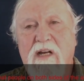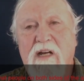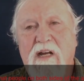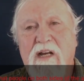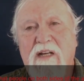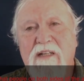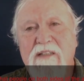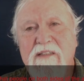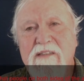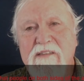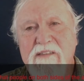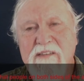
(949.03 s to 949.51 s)

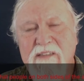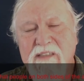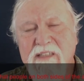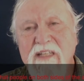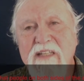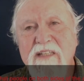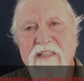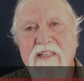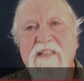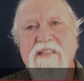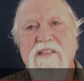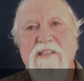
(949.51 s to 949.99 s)
I
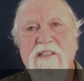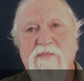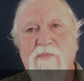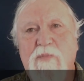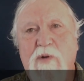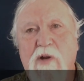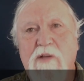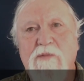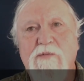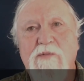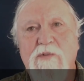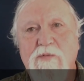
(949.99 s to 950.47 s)
think it's
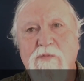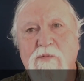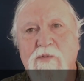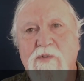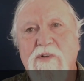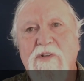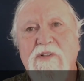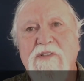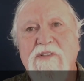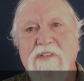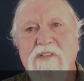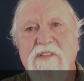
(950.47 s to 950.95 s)
probably
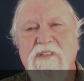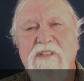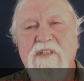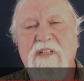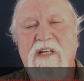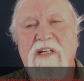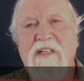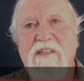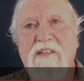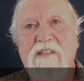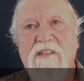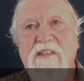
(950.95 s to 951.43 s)
worse
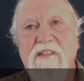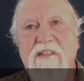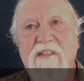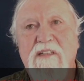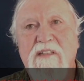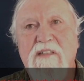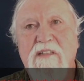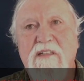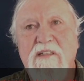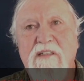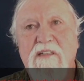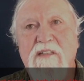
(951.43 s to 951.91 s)
at
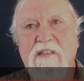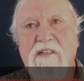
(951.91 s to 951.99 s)
the